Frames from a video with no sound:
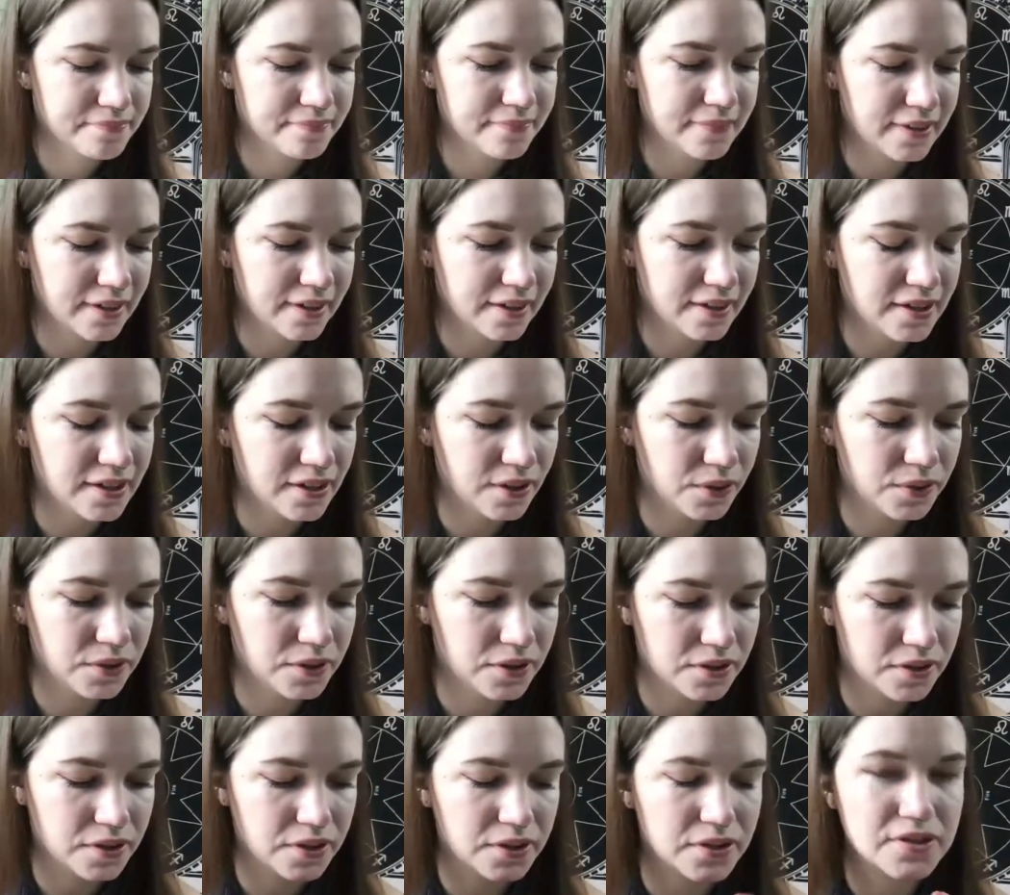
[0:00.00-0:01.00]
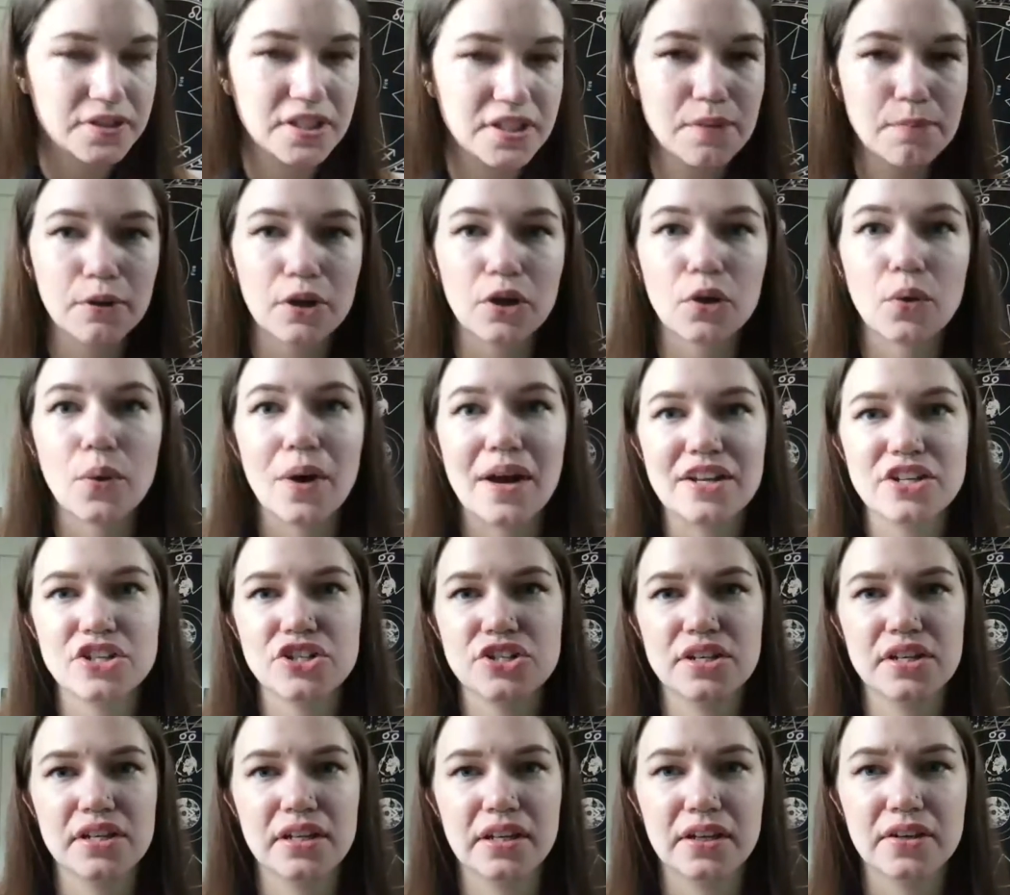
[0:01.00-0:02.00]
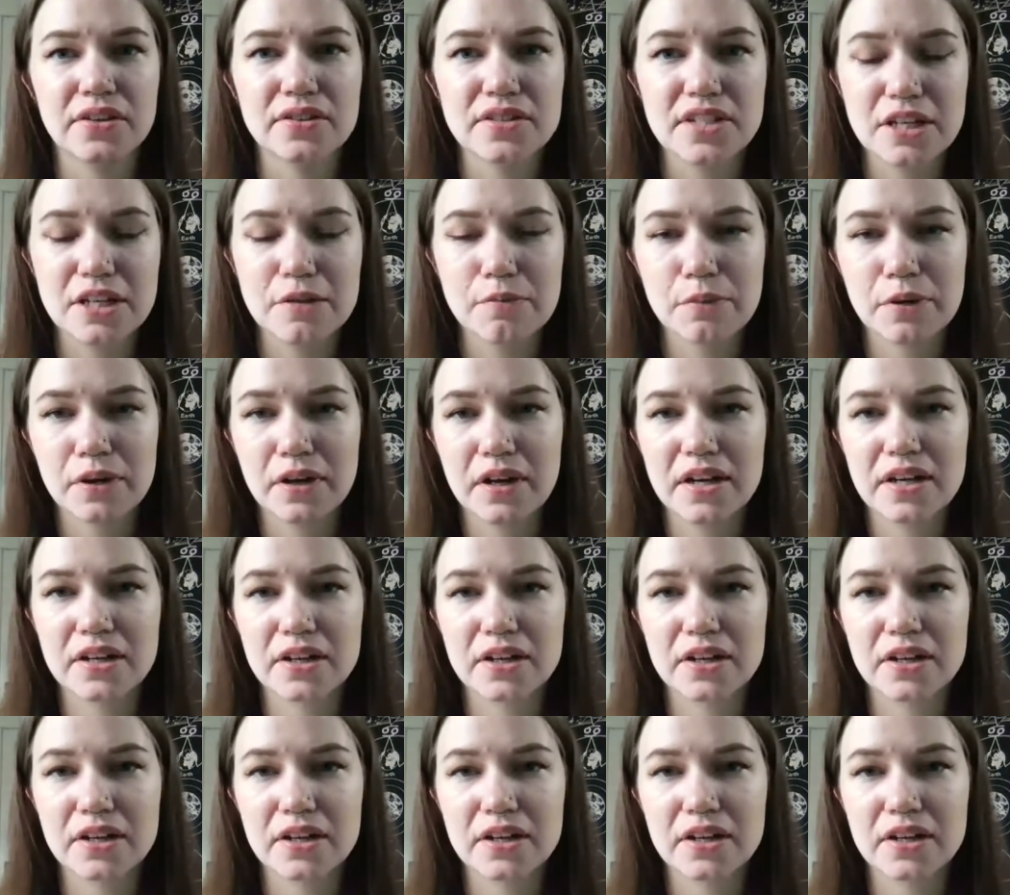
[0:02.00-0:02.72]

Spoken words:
your deeper questioning, your deeper inner